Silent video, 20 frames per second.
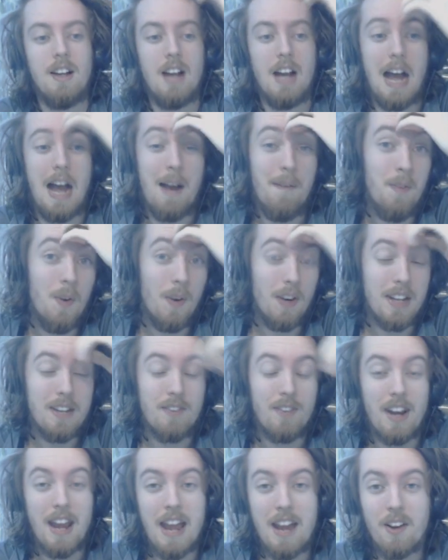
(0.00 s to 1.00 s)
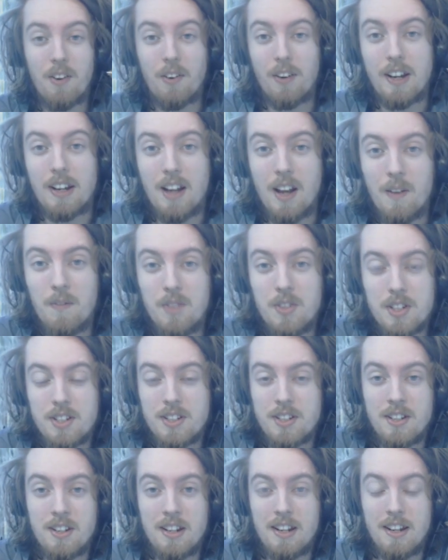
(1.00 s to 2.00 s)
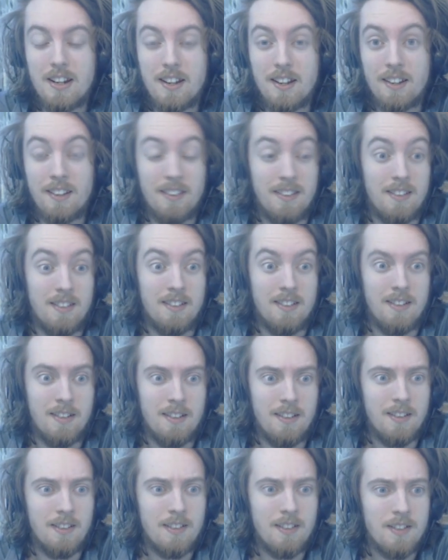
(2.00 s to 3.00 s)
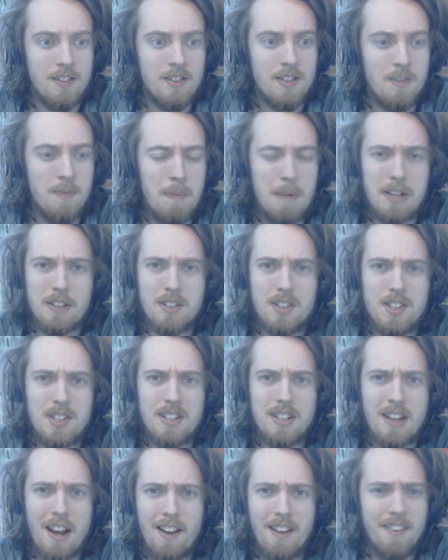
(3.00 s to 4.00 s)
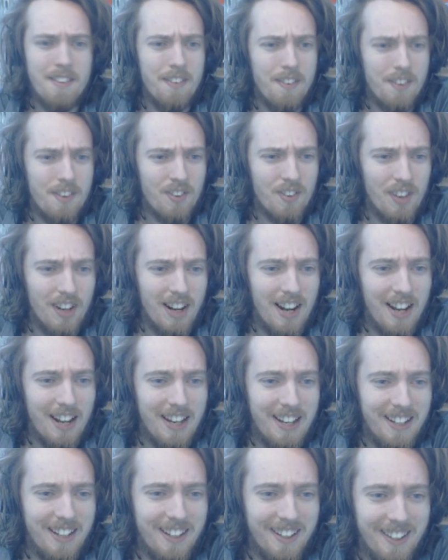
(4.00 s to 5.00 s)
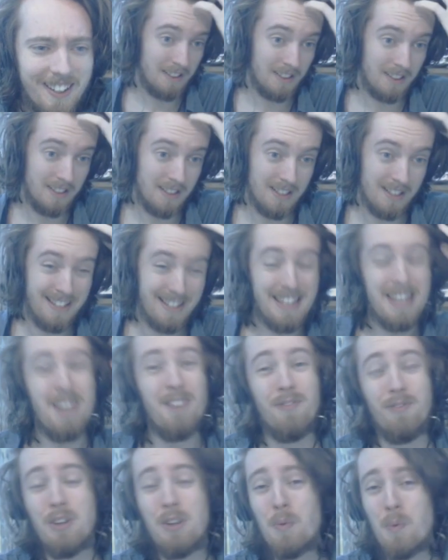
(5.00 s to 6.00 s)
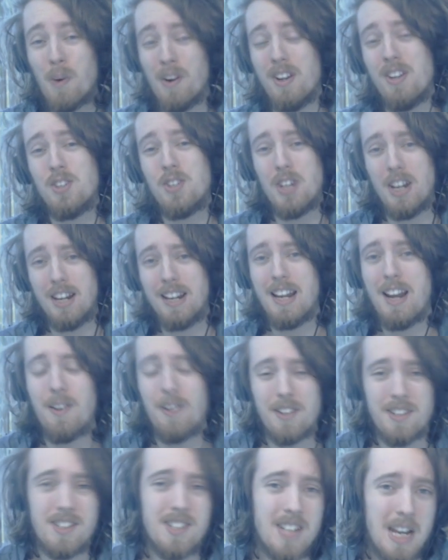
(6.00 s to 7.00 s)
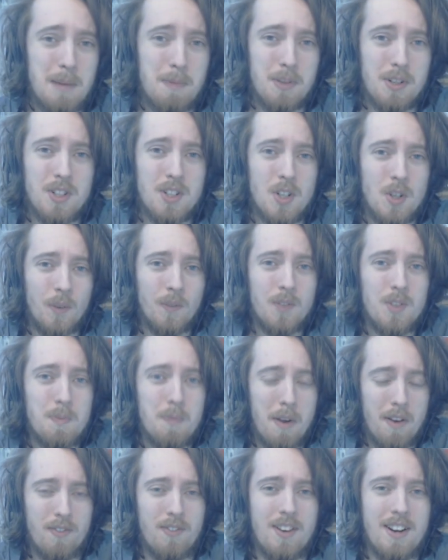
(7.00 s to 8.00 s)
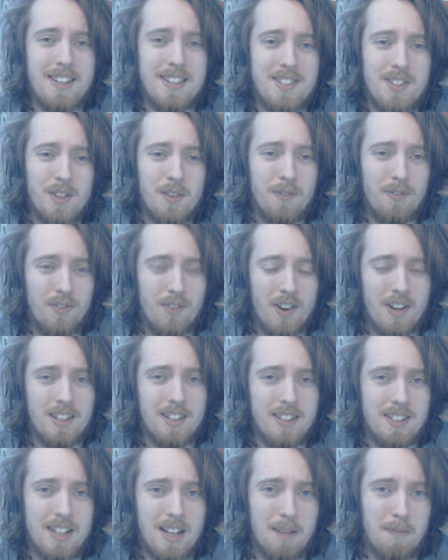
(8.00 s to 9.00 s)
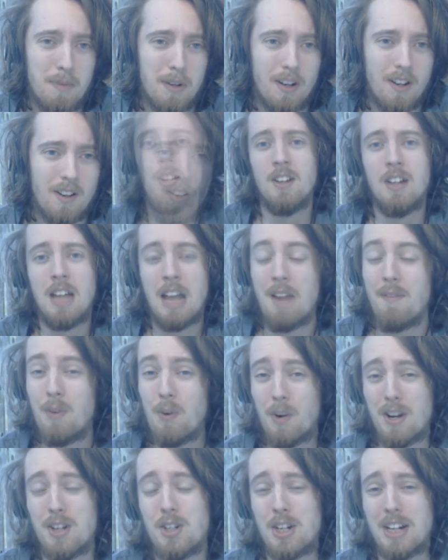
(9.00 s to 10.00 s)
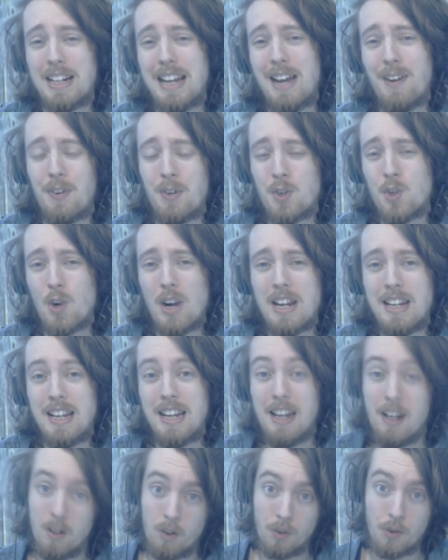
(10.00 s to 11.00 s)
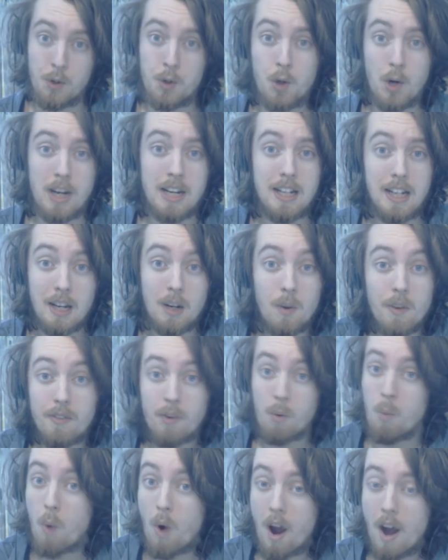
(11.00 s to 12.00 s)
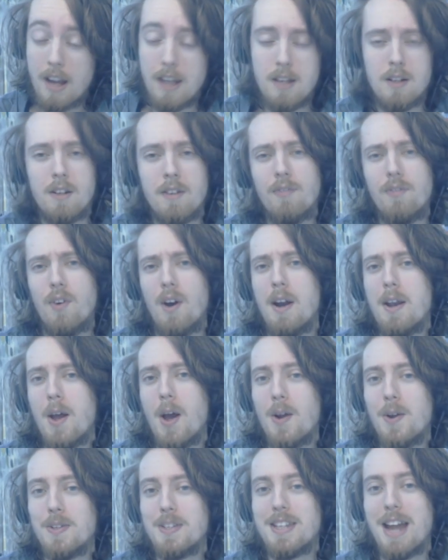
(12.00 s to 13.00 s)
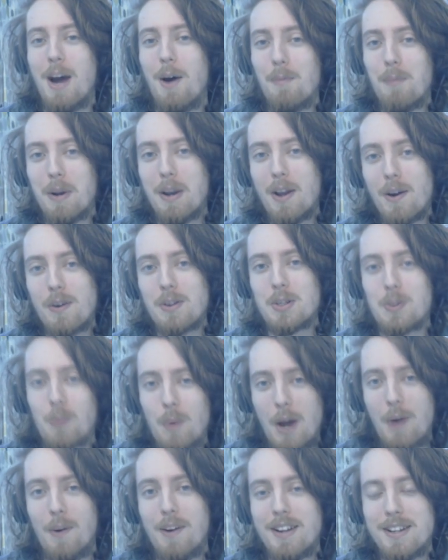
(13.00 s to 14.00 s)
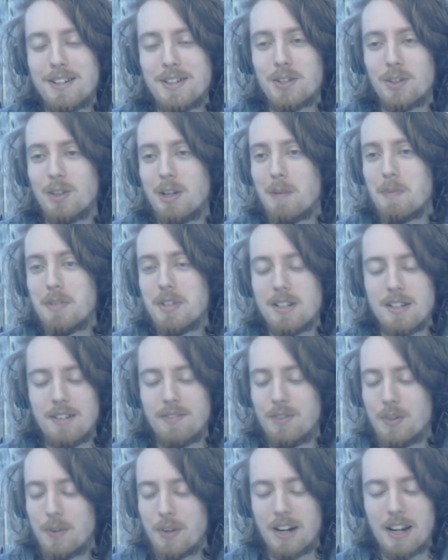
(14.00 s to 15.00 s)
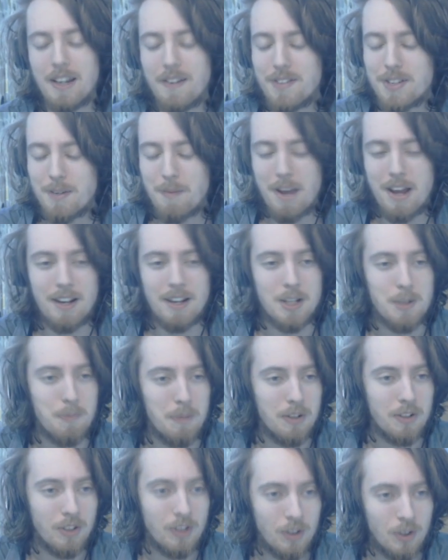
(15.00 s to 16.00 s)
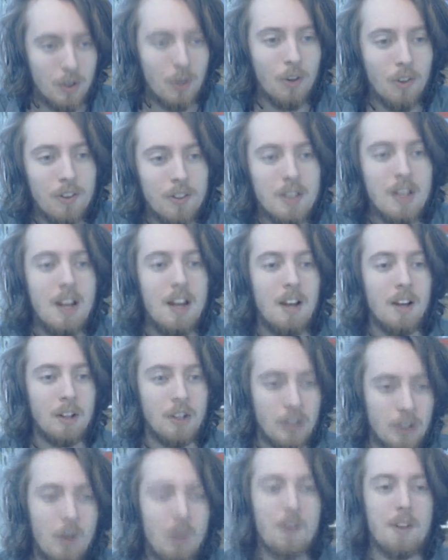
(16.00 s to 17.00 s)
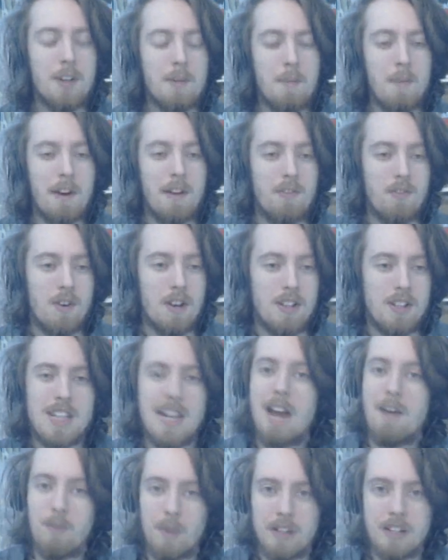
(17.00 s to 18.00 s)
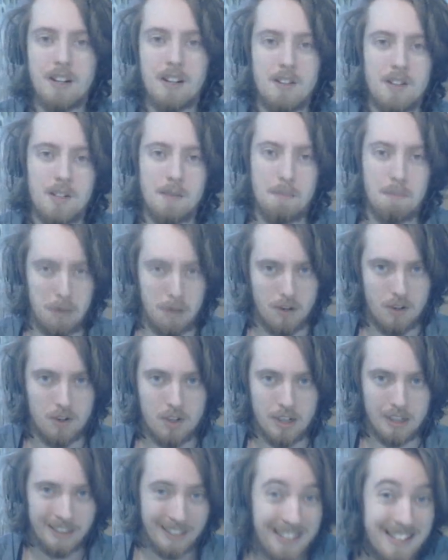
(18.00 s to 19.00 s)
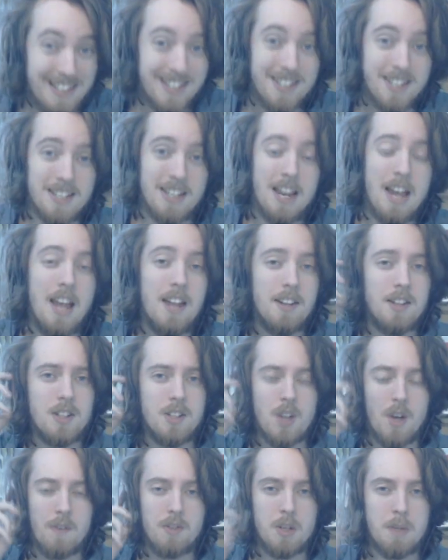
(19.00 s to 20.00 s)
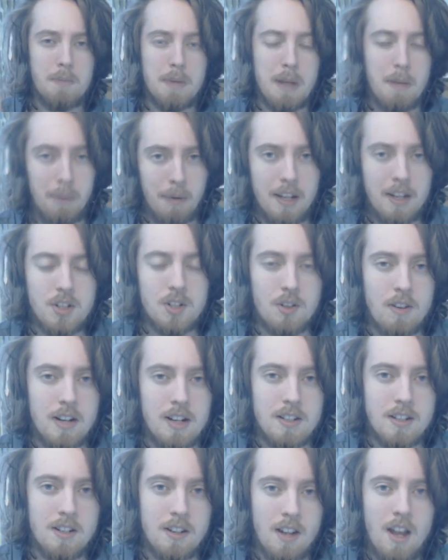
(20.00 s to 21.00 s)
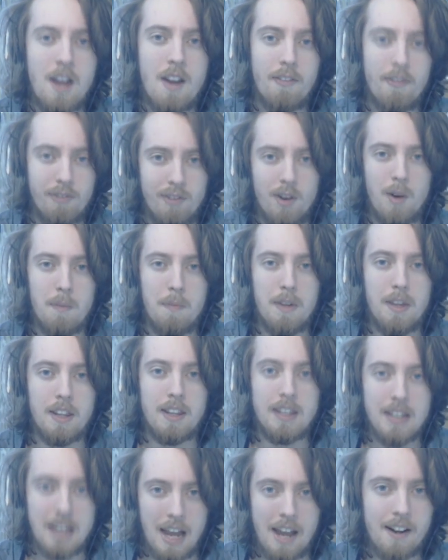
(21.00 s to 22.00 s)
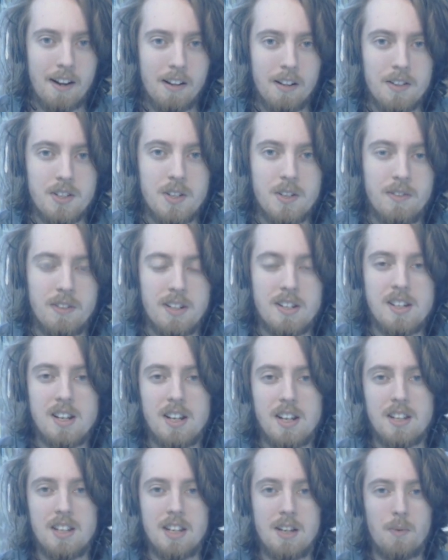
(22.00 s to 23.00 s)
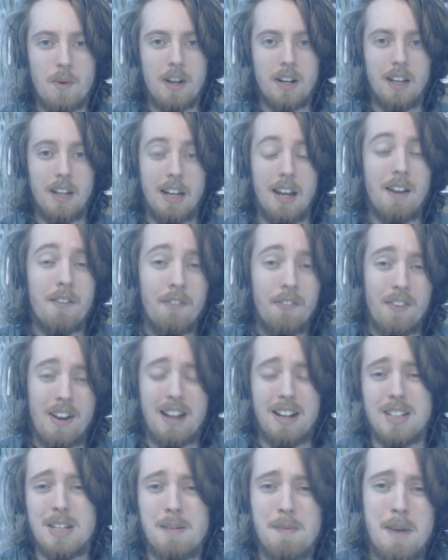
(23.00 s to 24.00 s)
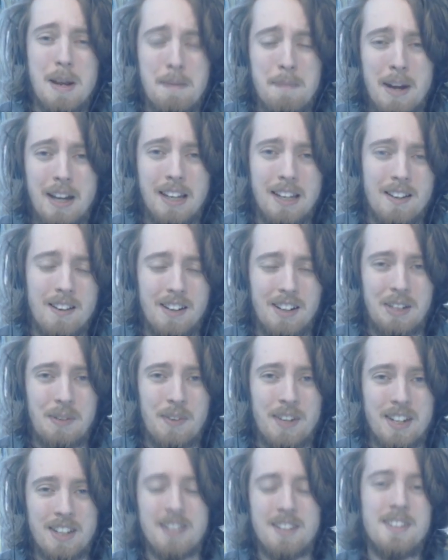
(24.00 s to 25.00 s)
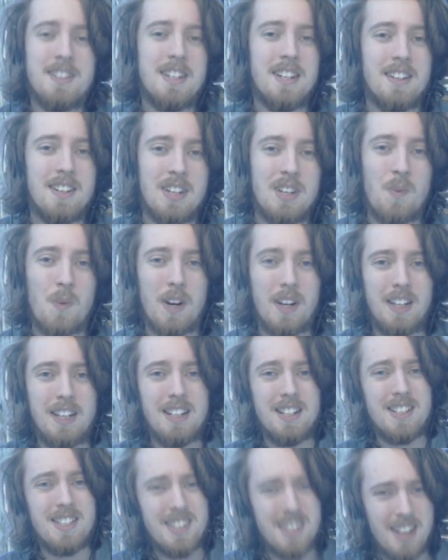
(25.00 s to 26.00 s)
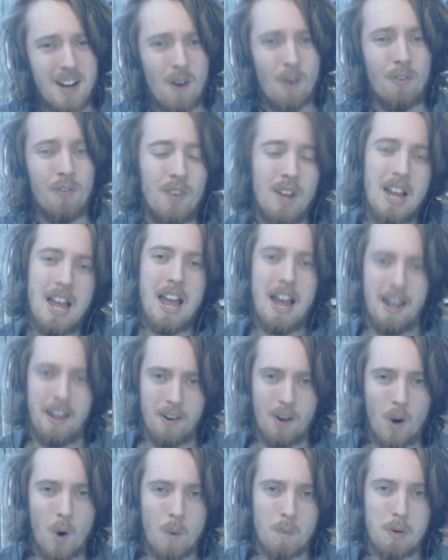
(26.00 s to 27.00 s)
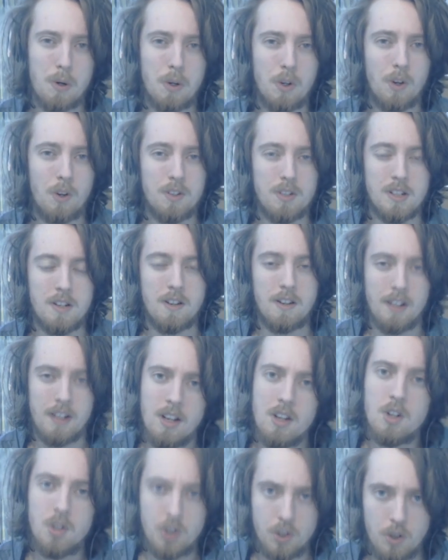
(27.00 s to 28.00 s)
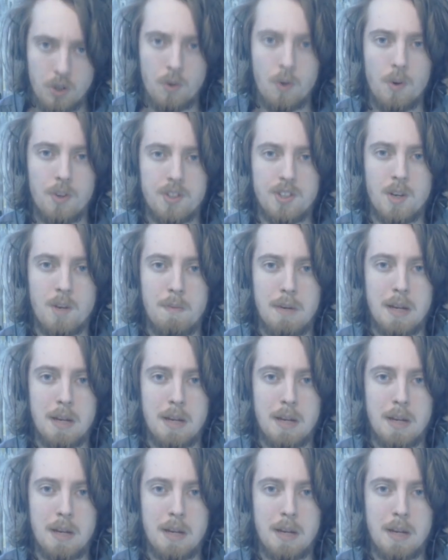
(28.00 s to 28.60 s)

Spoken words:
I'm not even angry, I'm just a bit stunned, really. If you want to check out the Sabertooths, my friends, you can find it down below. If you want to check out the Drakin, or the Drakin with a Y, you can find those down below as well in the description if you want to leave some edits. But good God, my friends, have we done some purging. This deserves to be obliterated from the annals of the D&D Wiki. And in fact, I may make the argument that the D&D Wiki itself and the homebrew content on it should also be